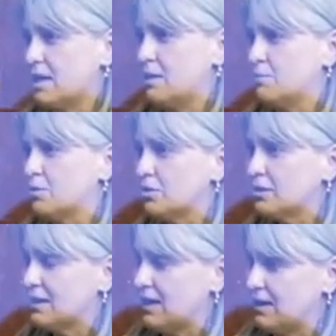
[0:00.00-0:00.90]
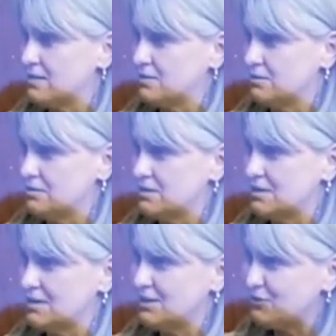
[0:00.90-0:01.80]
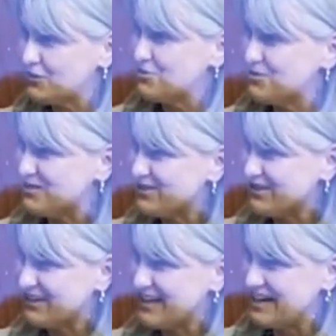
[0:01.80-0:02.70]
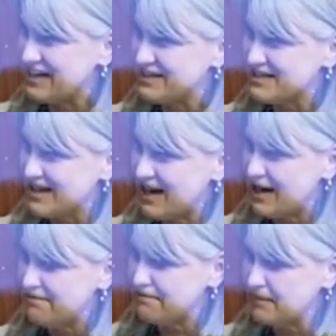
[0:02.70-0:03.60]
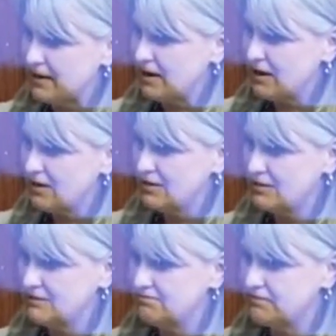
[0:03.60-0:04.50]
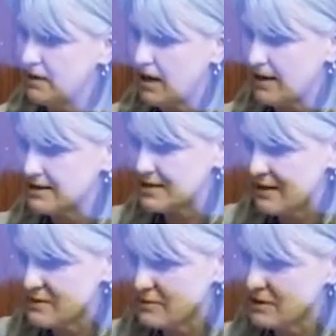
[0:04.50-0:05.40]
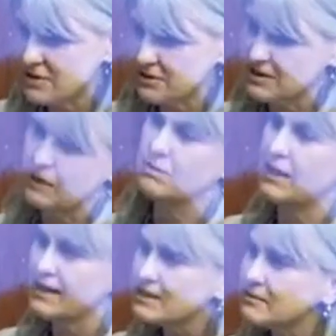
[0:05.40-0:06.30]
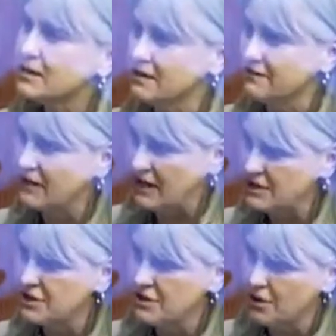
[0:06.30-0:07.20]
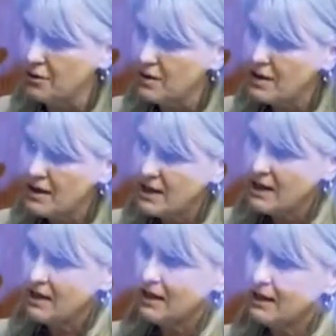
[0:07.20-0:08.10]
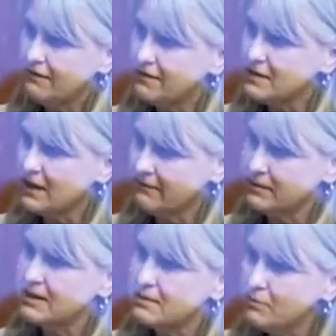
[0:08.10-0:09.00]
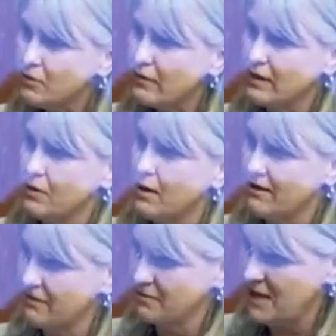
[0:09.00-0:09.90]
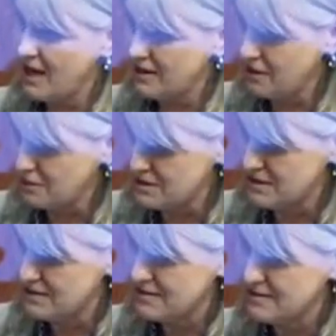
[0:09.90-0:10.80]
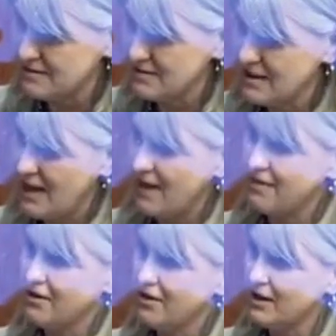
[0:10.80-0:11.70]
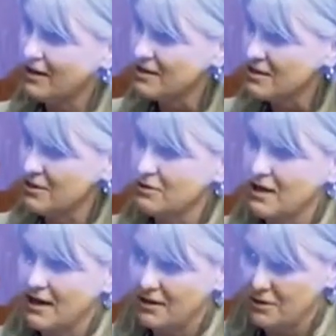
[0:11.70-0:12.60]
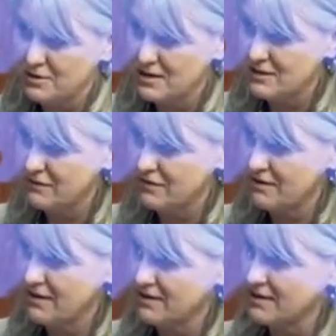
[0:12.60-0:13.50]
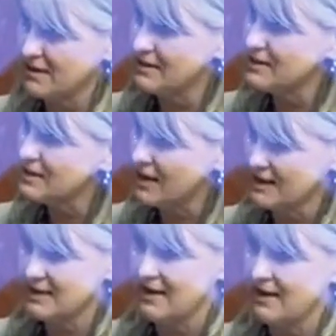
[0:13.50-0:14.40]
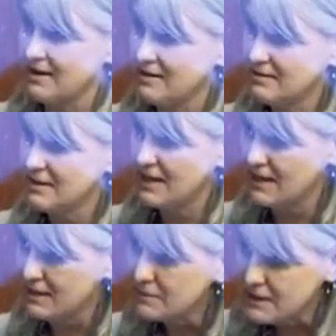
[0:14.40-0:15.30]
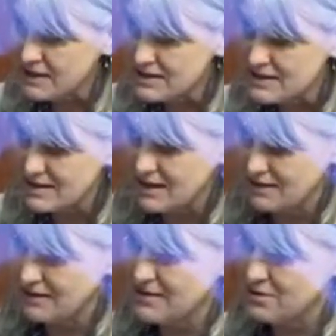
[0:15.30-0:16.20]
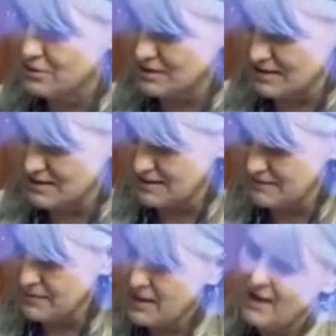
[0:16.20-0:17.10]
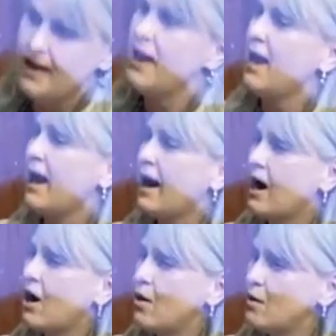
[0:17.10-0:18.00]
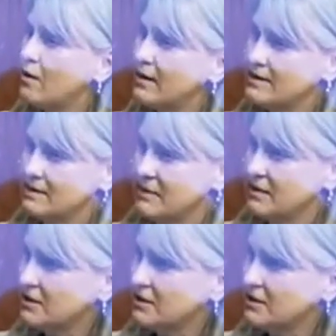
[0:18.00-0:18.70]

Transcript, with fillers: um, we're looking at students' individual learning needs. Um, I just have some concerns and I would like some clarification though. If this government is moving away from diagnosis and there is no diagnosis for things like dyslexia taking place in the school system, how is it being